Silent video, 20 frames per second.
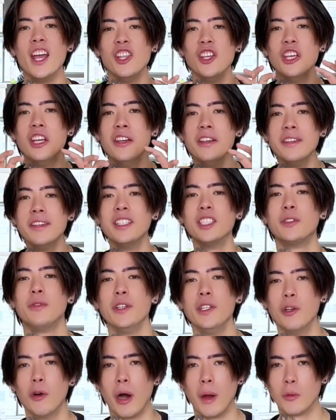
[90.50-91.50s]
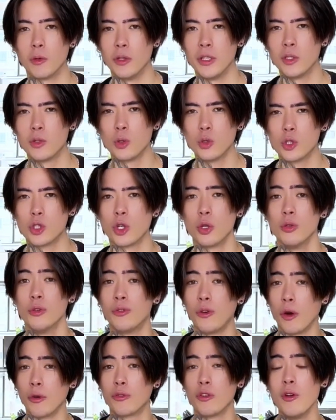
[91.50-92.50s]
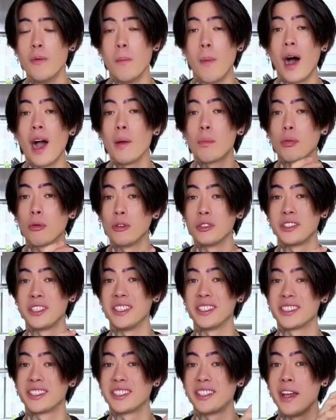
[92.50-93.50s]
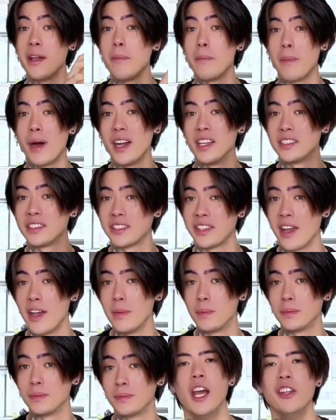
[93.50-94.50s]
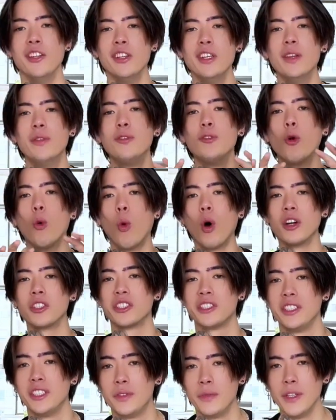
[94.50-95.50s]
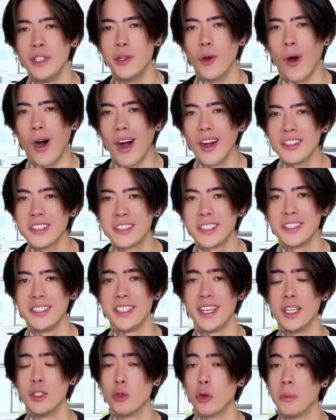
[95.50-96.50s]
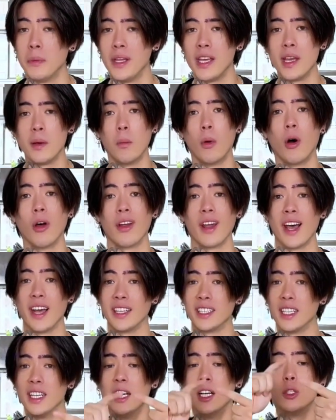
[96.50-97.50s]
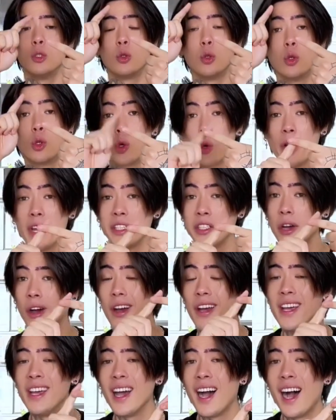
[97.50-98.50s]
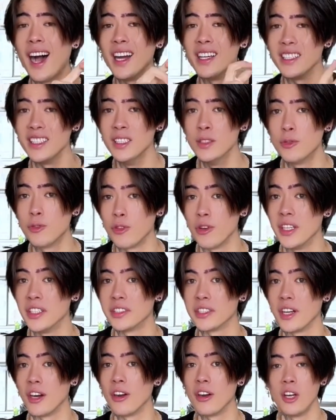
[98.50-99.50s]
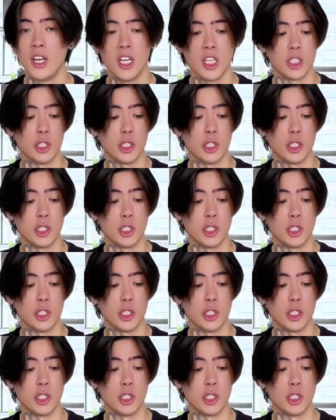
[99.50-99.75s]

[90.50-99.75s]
And in this video, I'm going to show you for free my process step by step. And if you watch this video until the end, you'll be able to create your AI influencer.